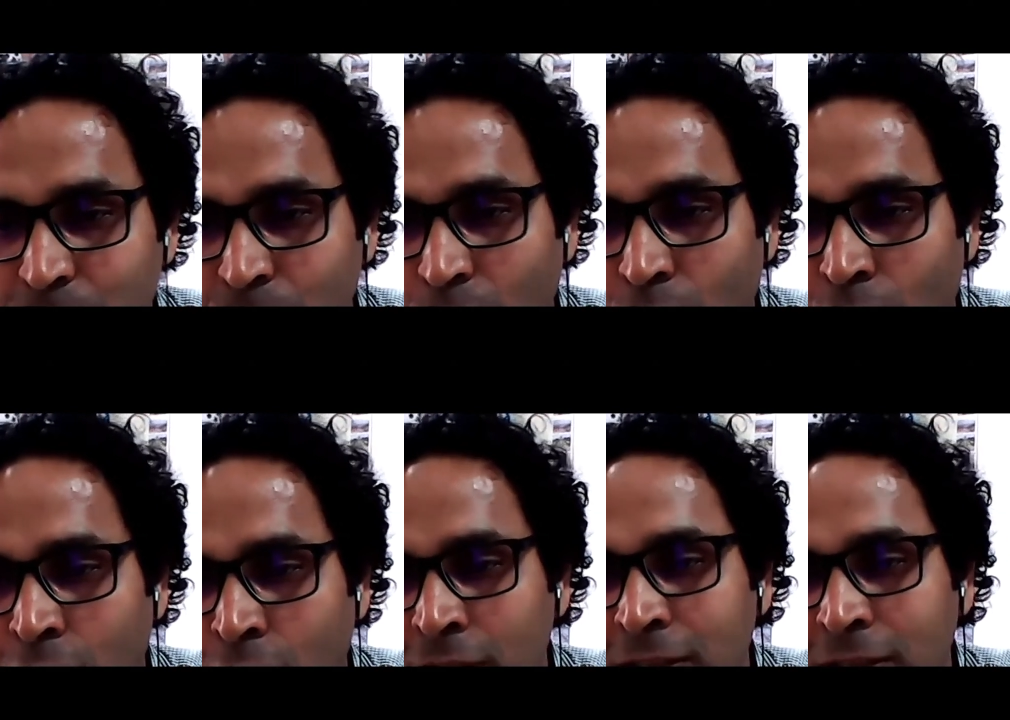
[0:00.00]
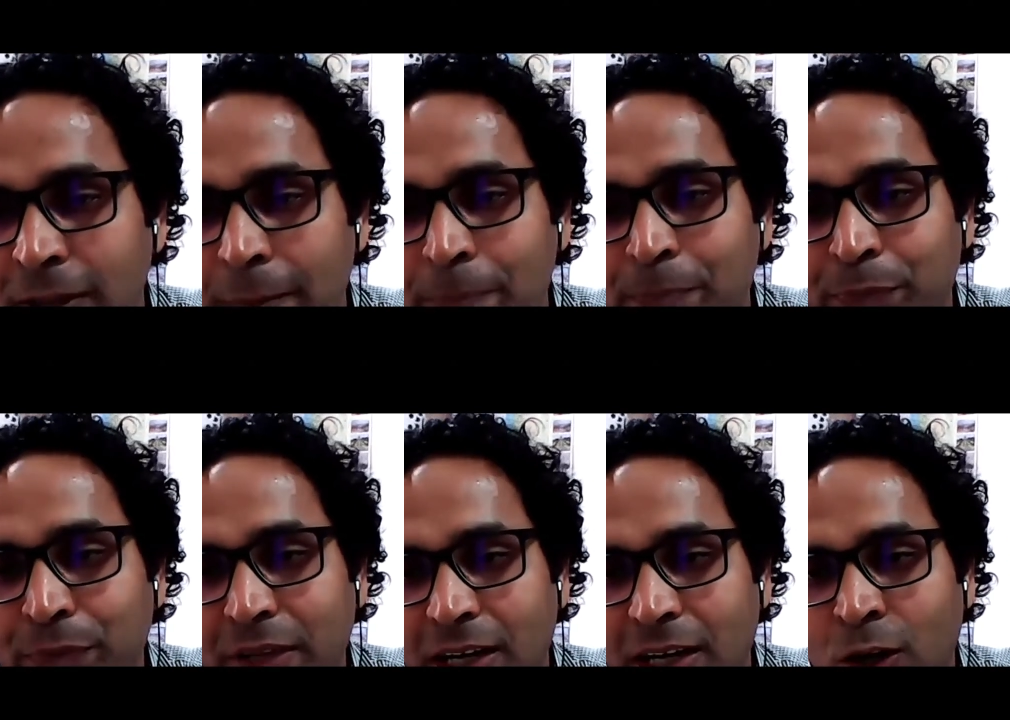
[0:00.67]

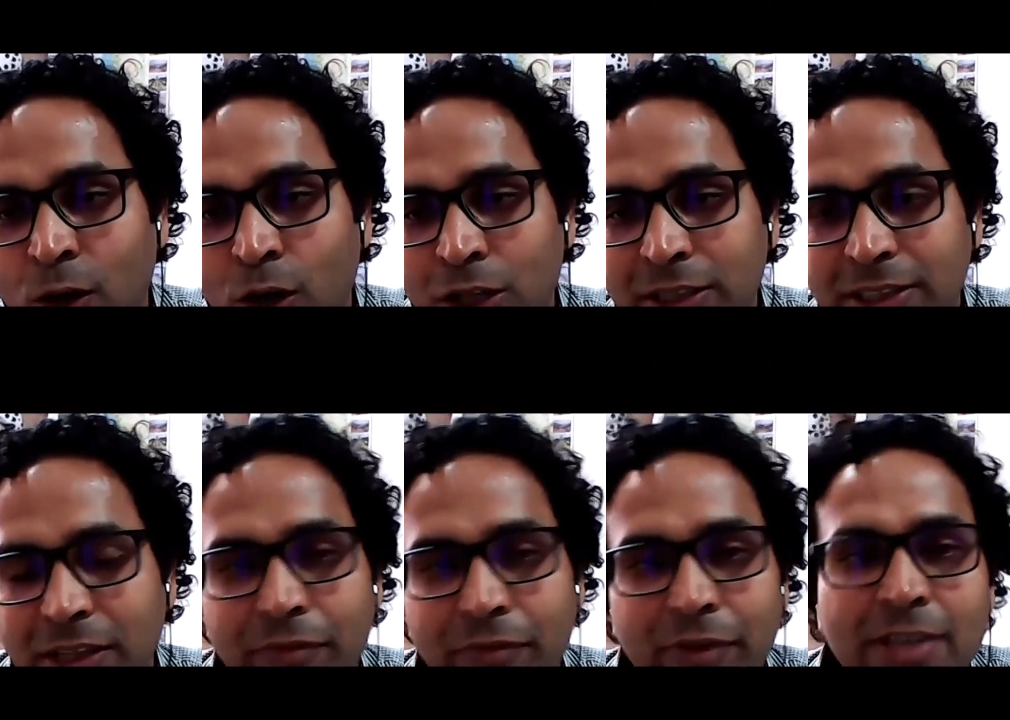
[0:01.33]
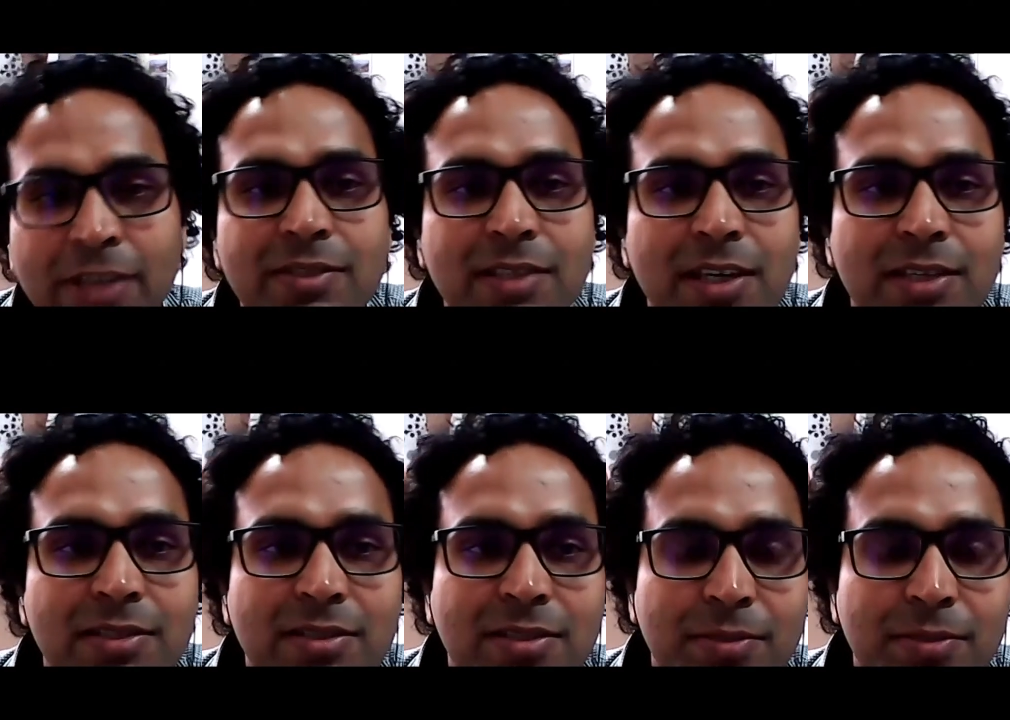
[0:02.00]
on
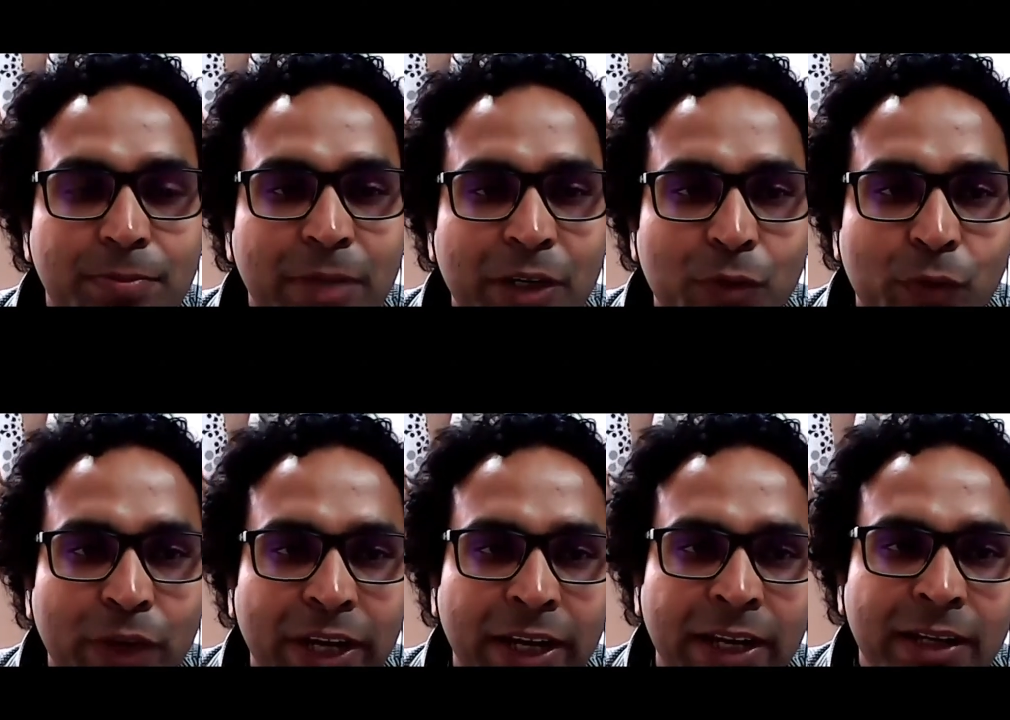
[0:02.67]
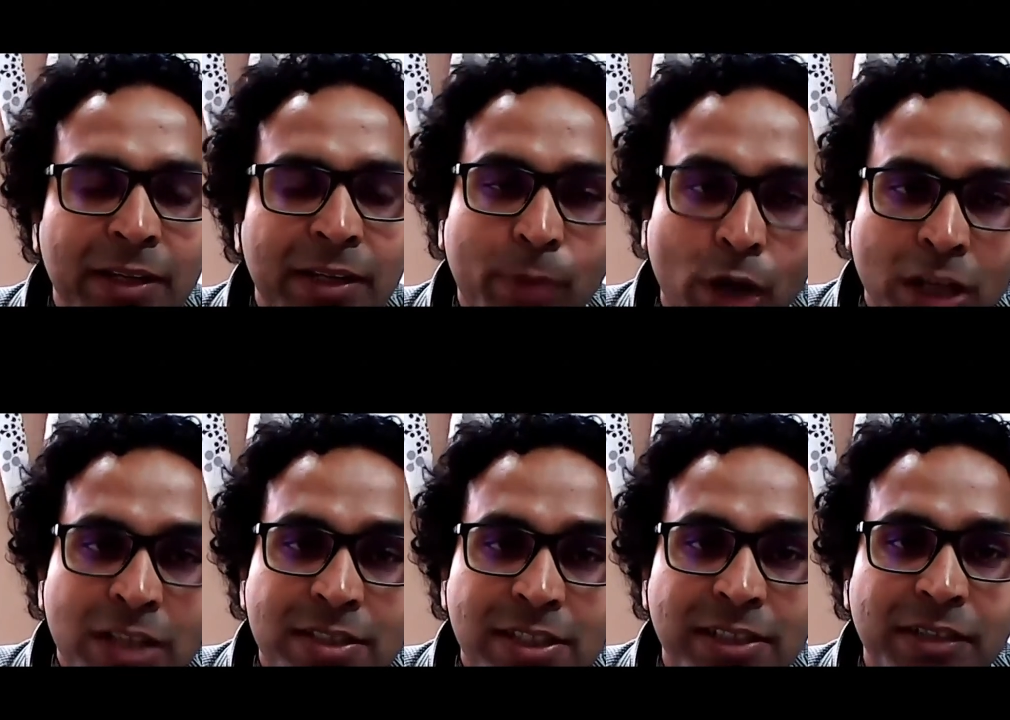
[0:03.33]
differences between
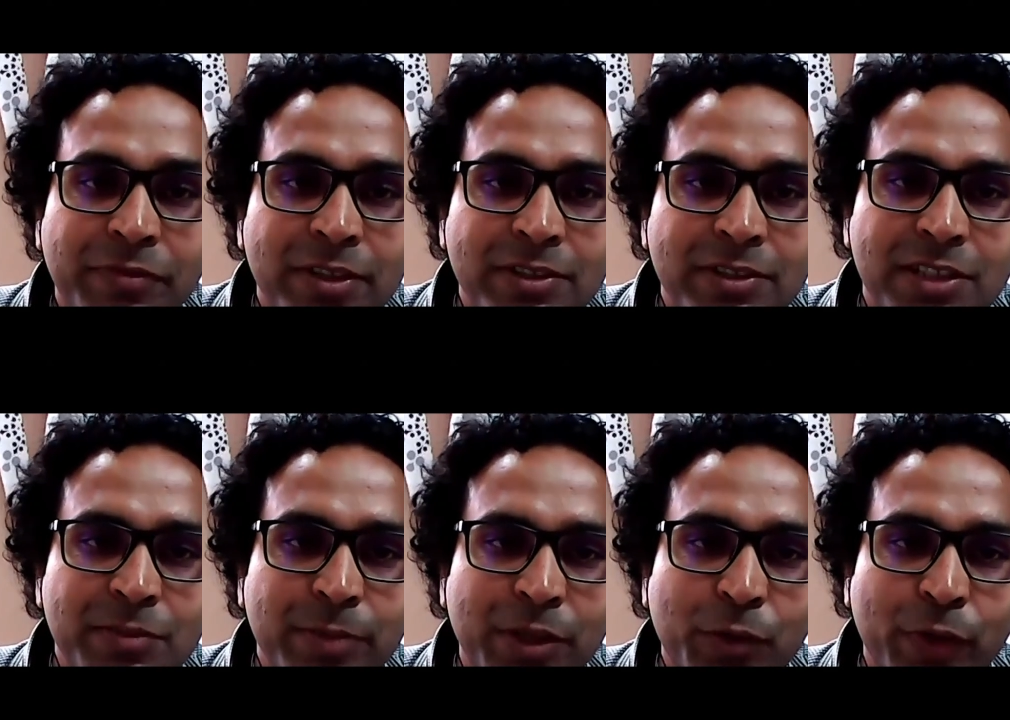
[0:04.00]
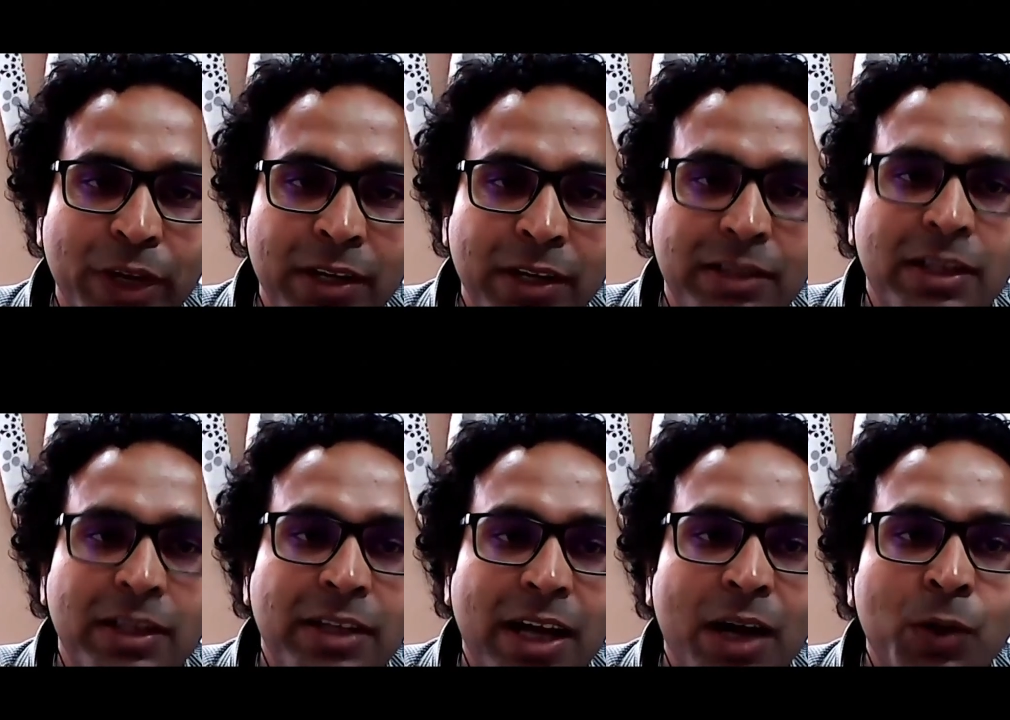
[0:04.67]
policy differences between
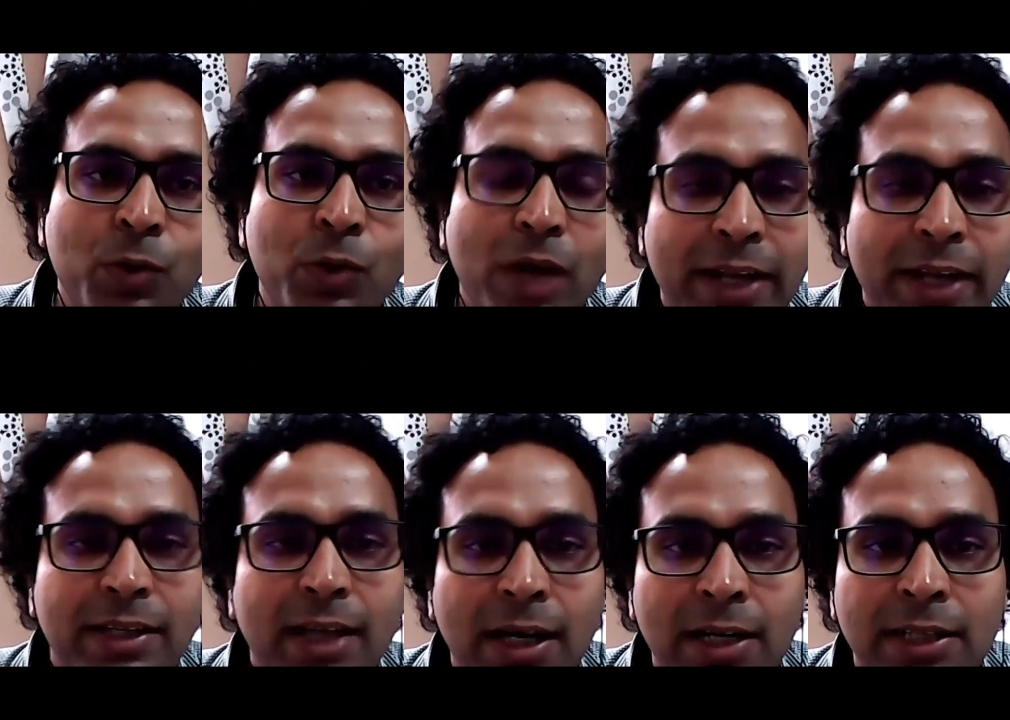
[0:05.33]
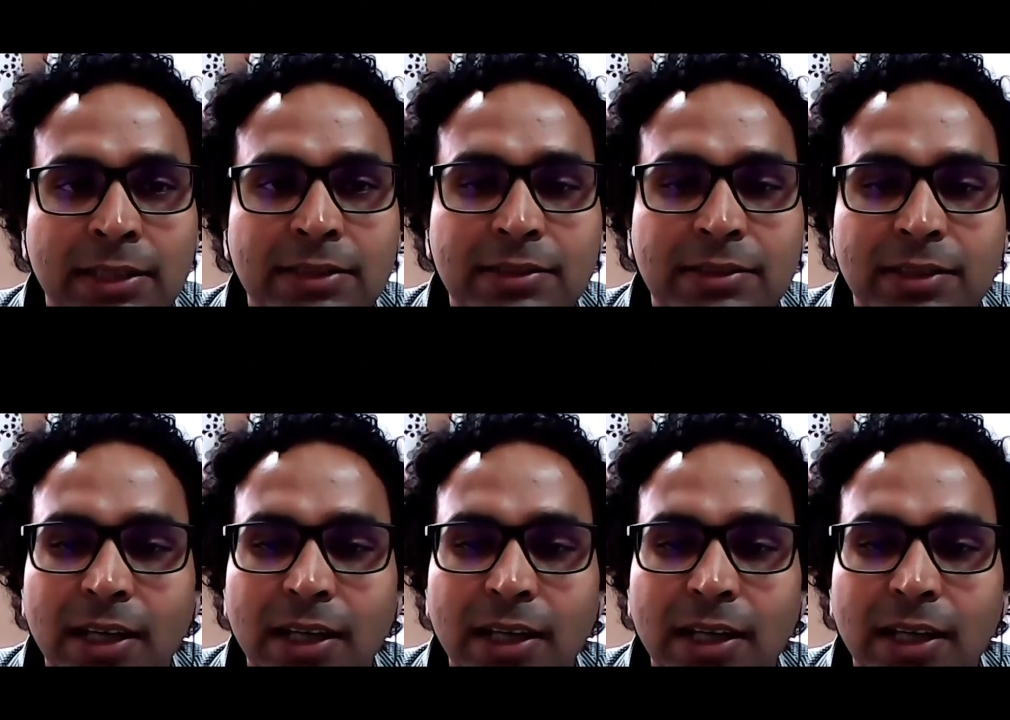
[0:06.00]
Netanyahu and Gantz,